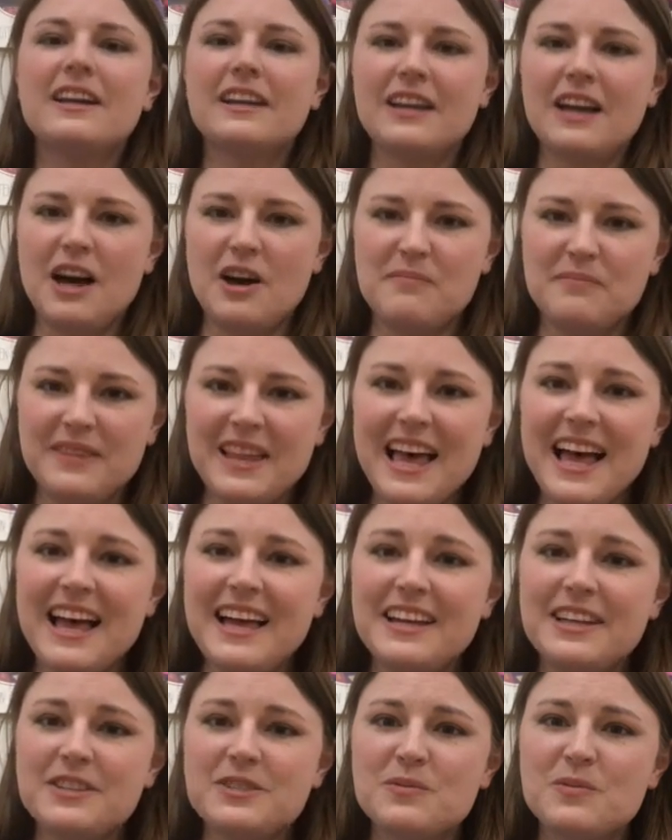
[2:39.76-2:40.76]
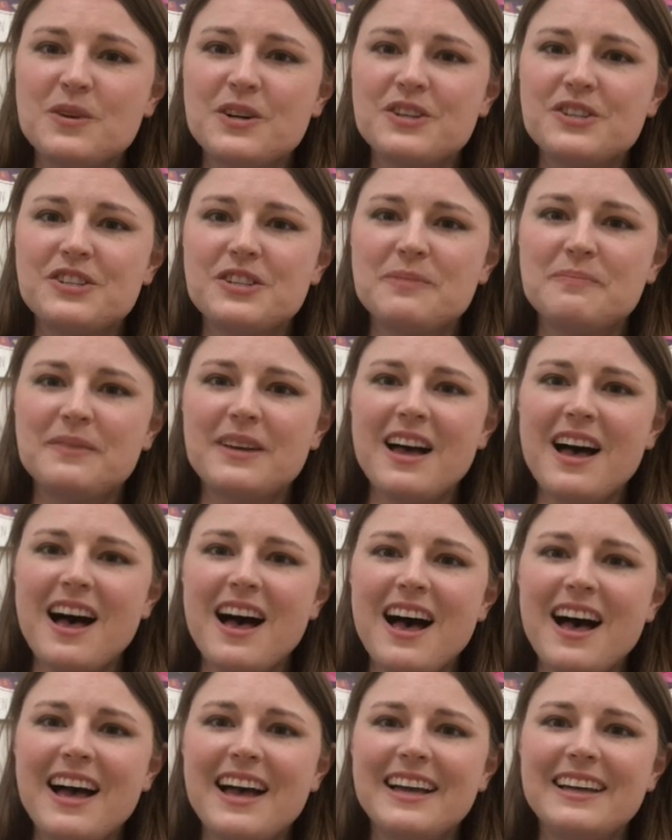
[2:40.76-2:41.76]
Come let us worship
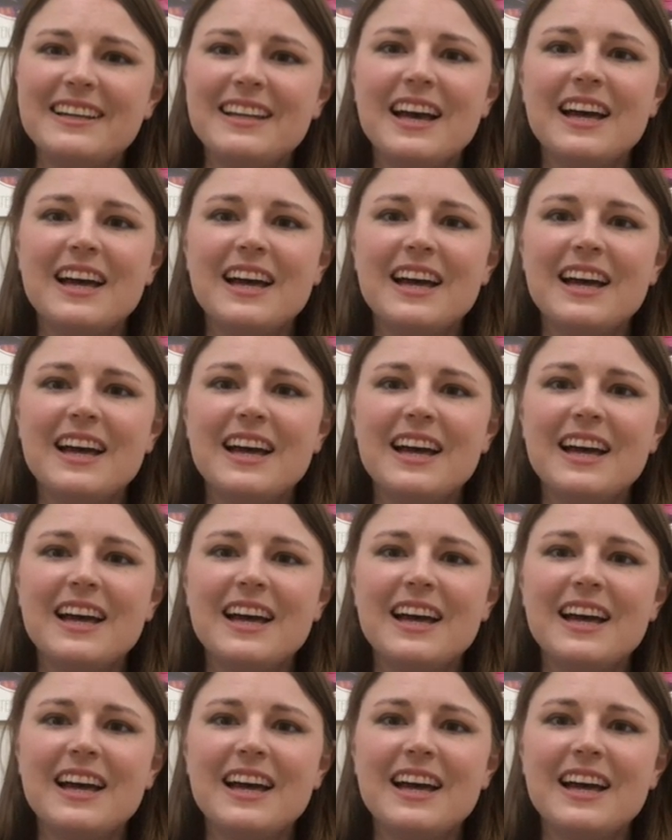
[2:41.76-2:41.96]
God,